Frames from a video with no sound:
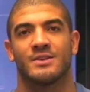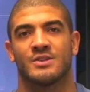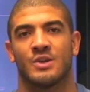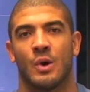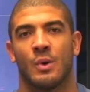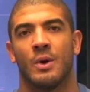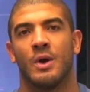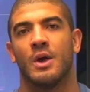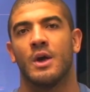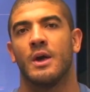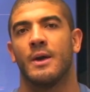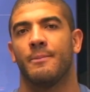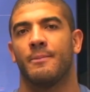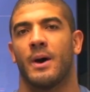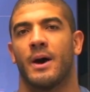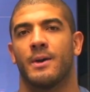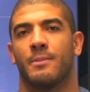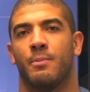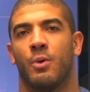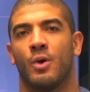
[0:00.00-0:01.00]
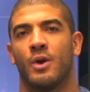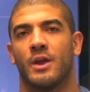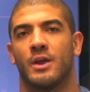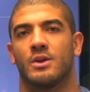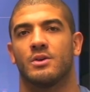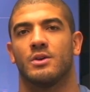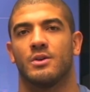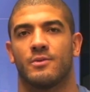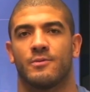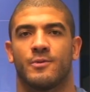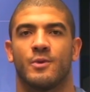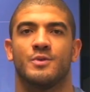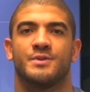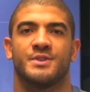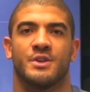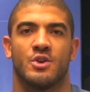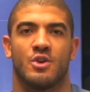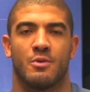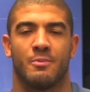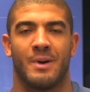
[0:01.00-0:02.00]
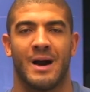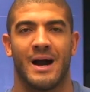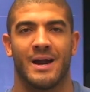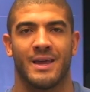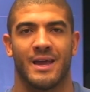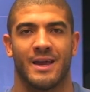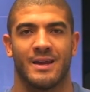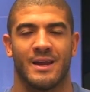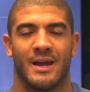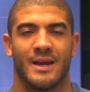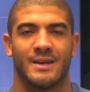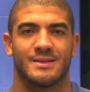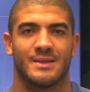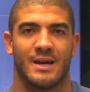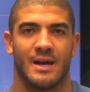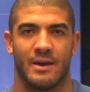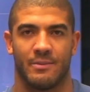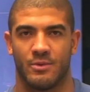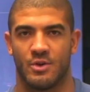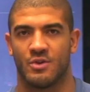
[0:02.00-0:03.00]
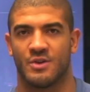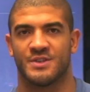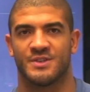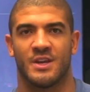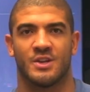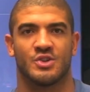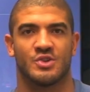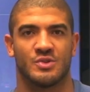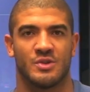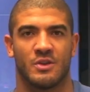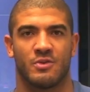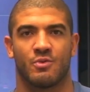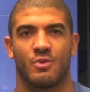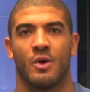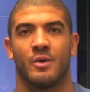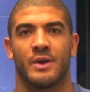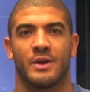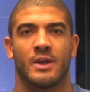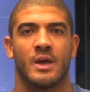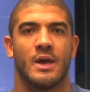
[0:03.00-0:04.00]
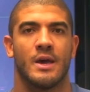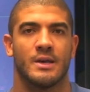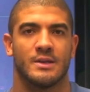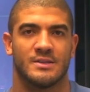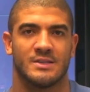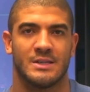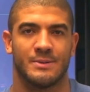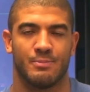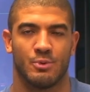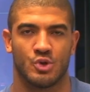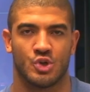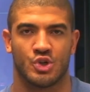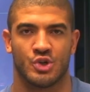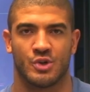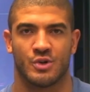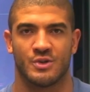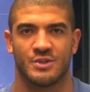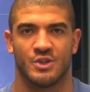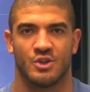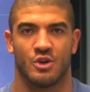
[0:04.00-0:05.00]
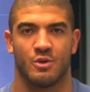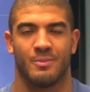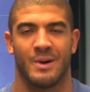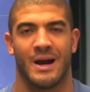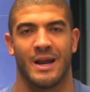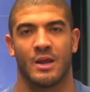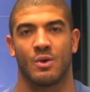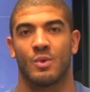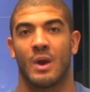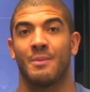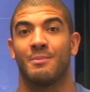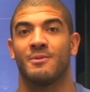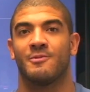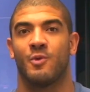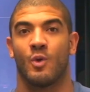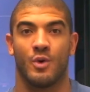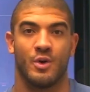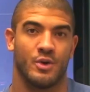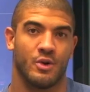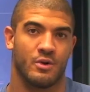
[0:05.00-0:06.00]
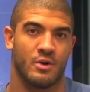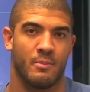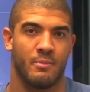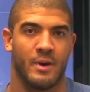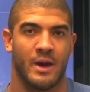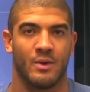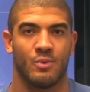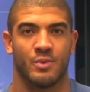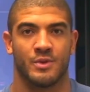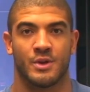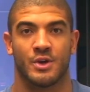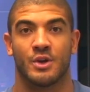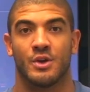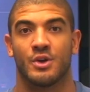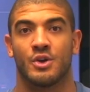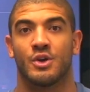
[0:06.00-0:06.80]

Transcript: So by putting fruits in your body at nighttime, you're essentially throwing simple sugars in your body right before you go to bed, with a